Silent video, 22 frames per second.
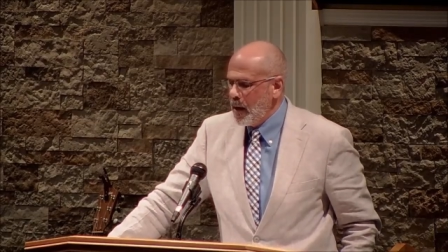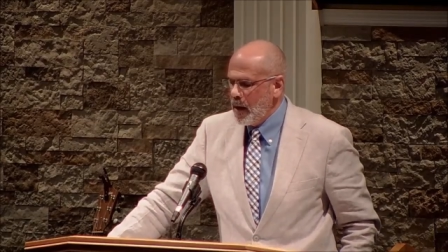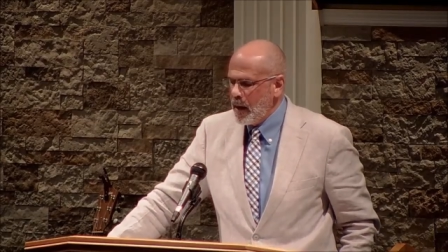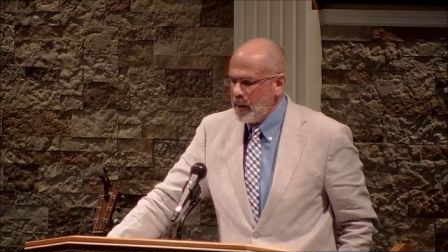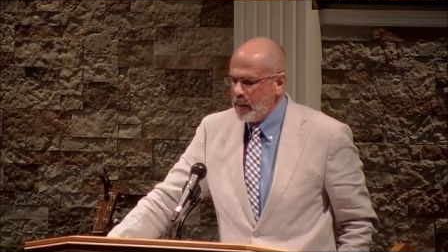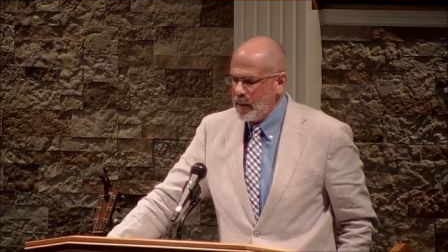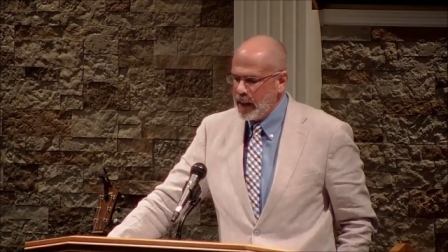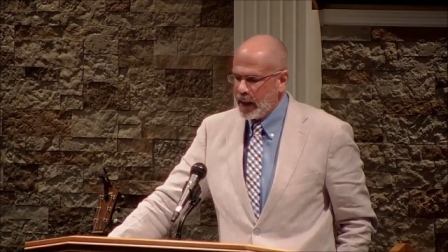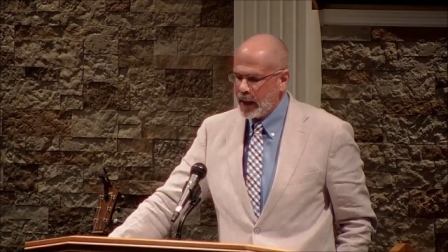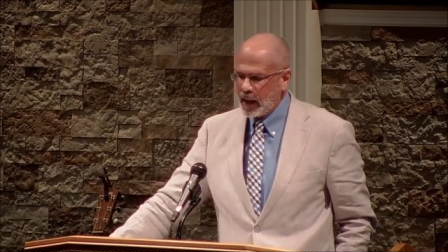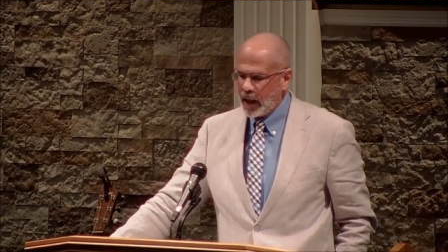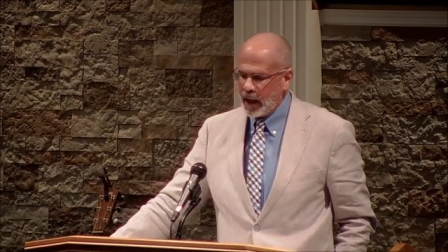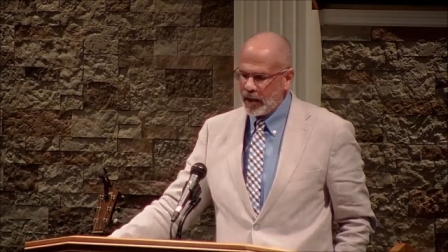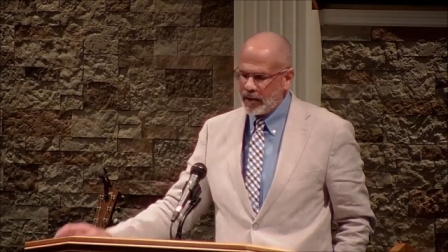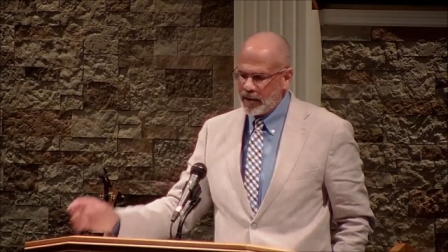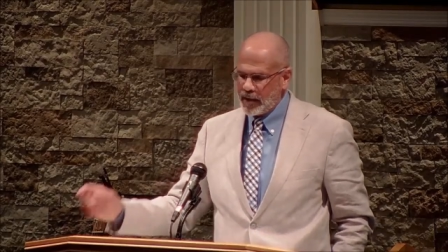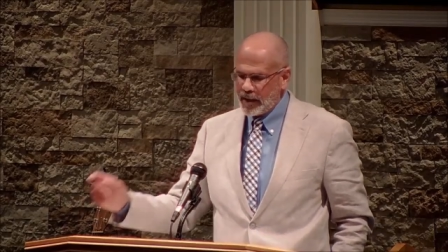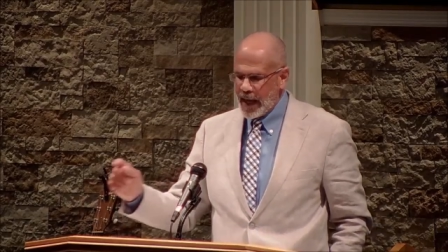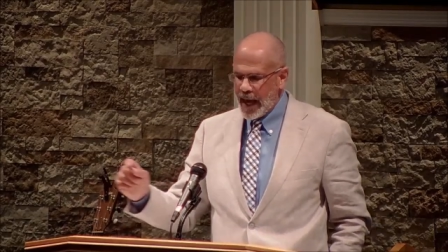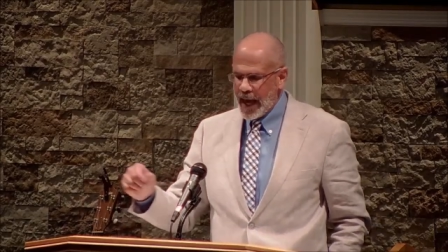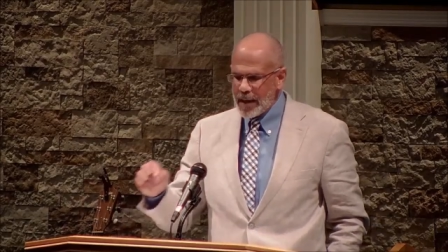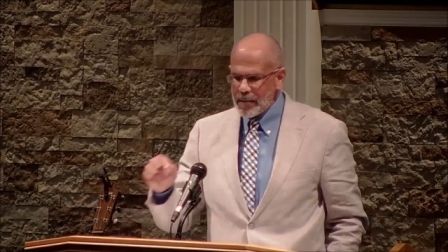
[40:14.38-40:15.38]

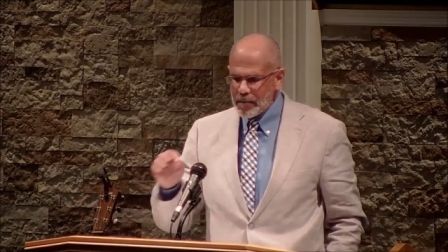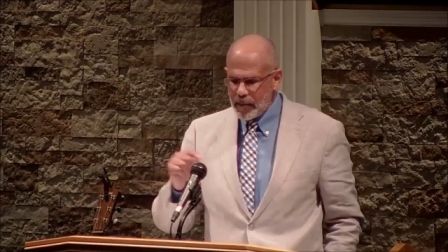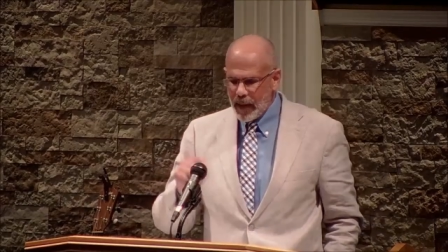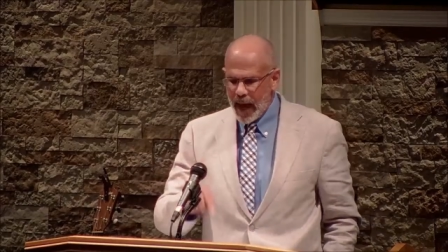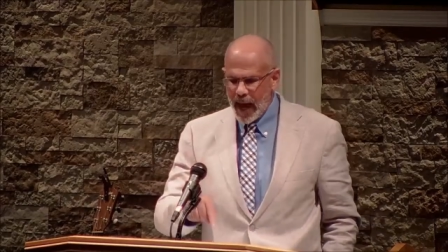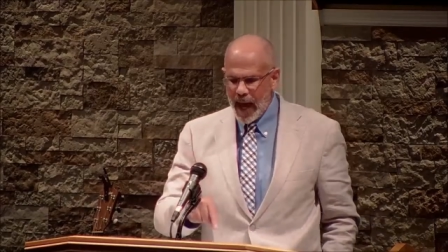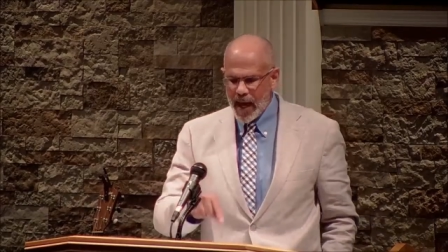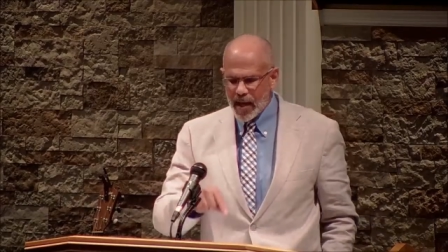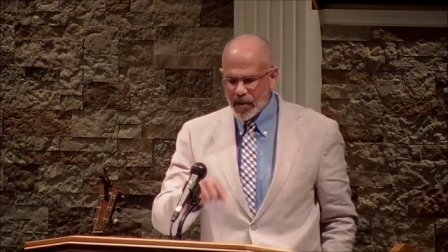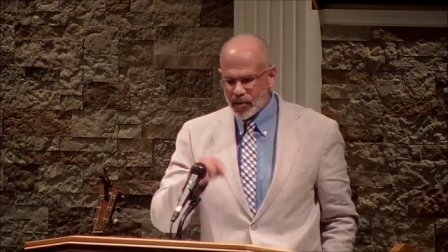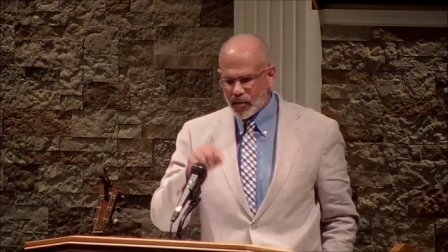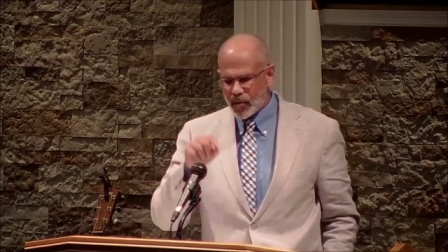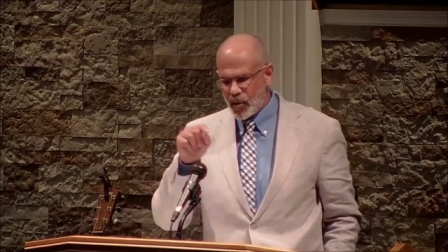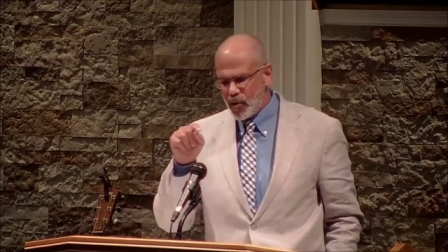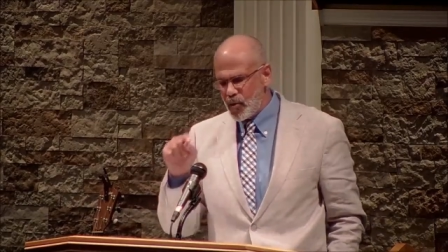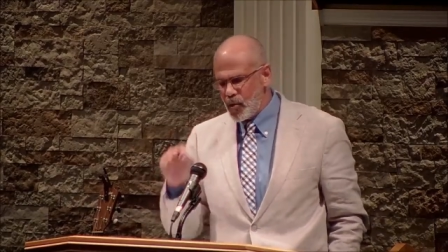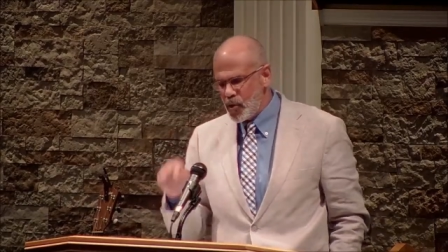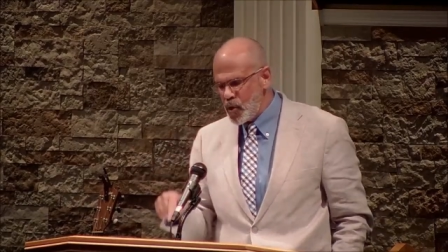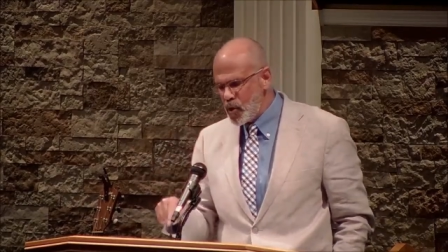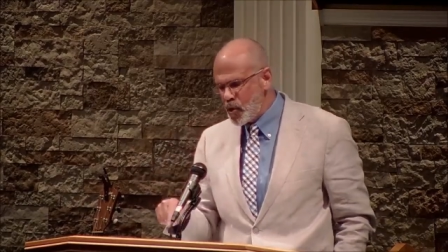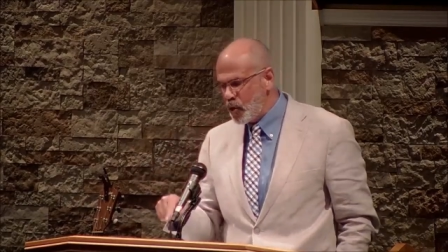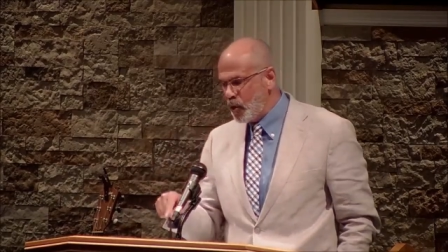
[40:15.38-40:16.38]
Because that pastor
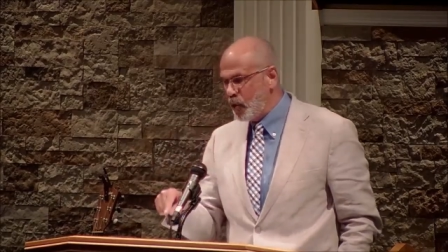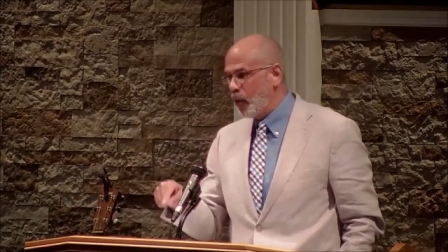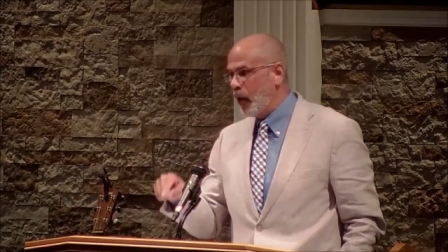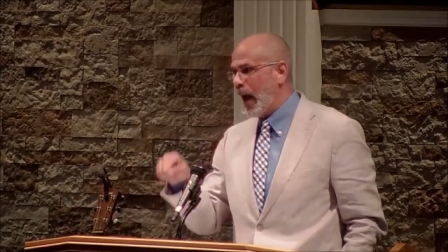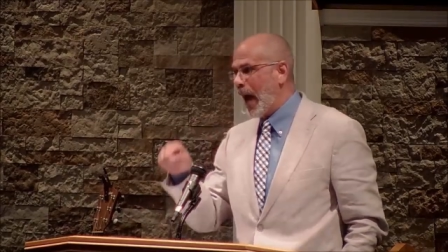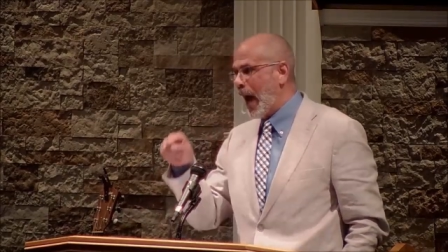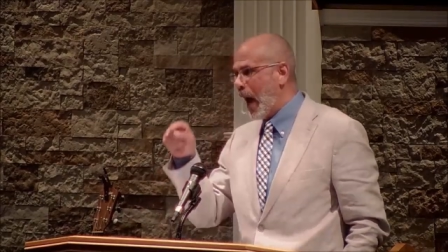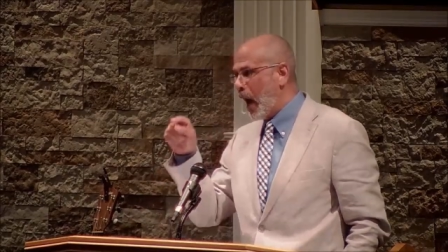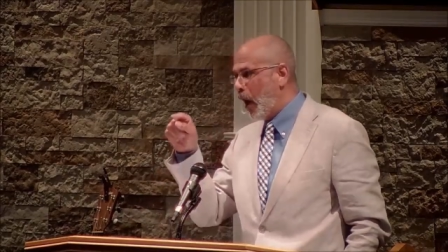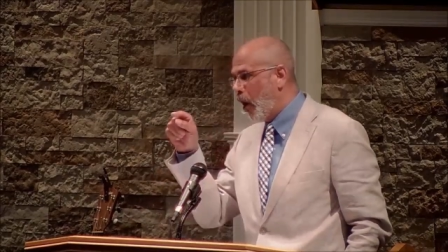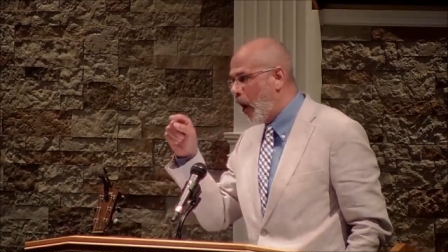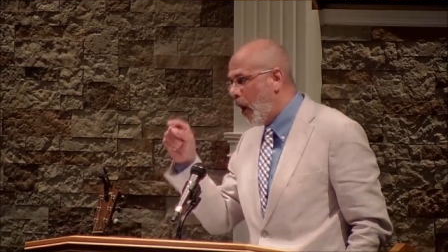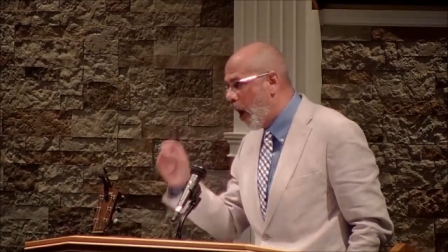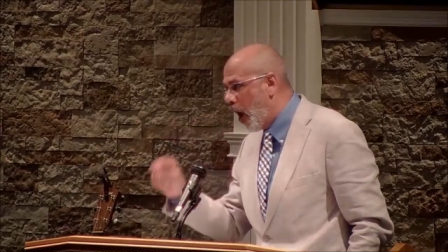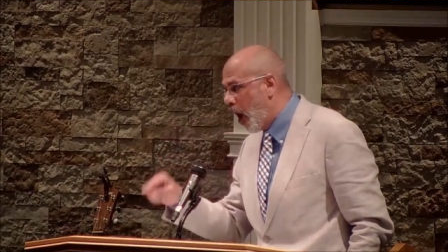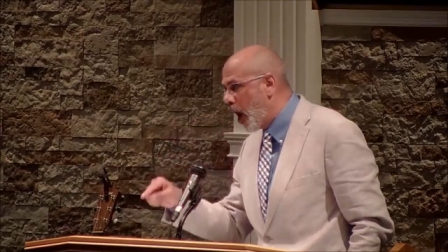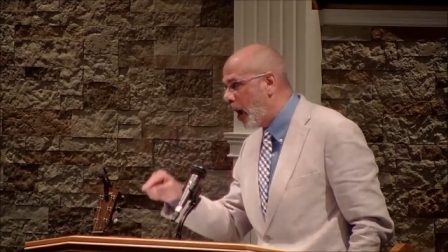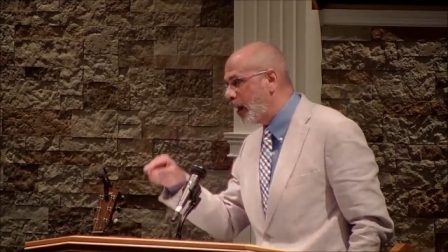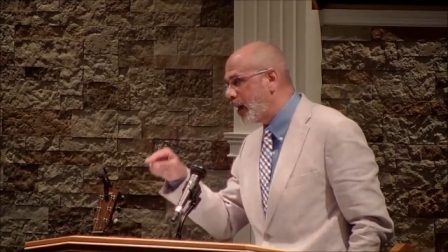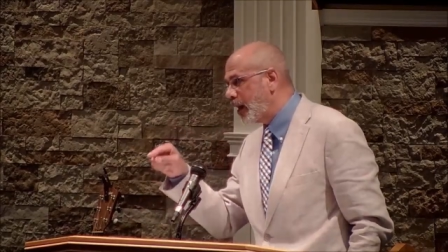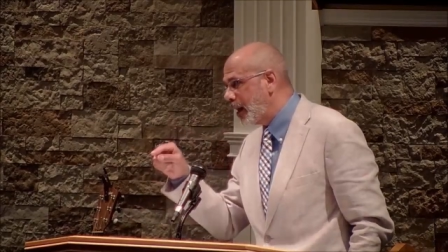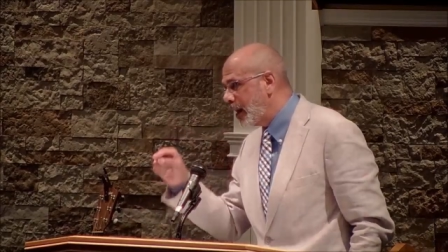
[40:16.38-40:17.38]
knew how
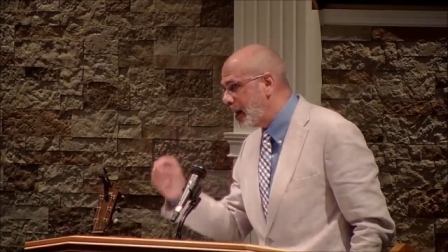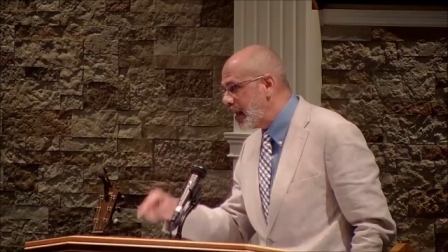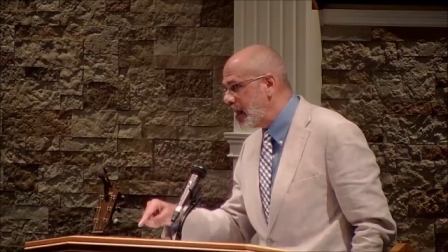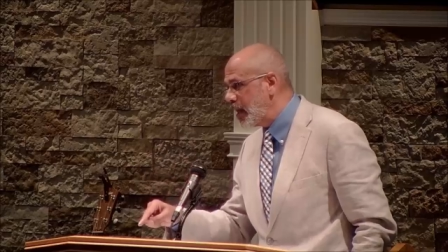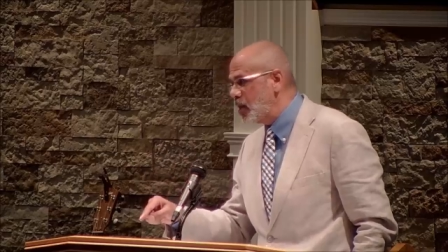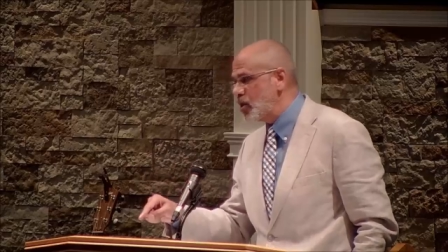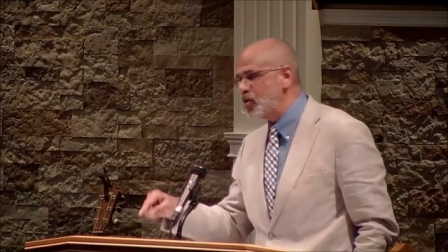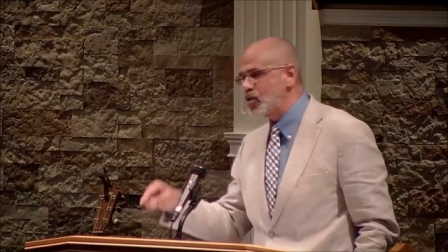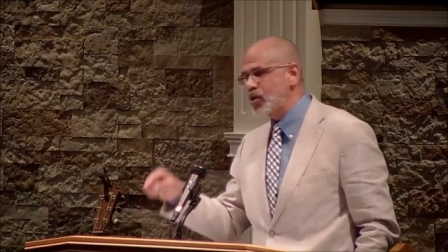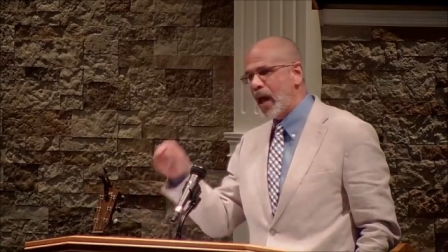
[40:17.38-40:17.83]
hard it is